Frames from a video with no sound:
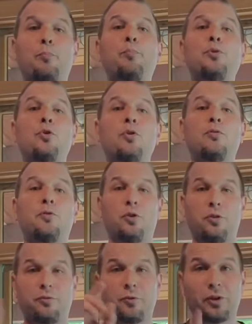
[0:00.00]

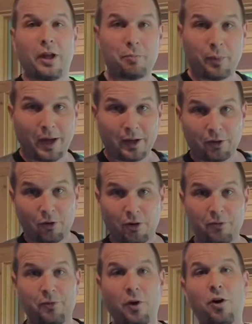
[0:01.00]
Beautiful. For that
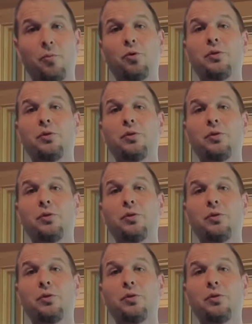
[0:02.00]
backyard farmer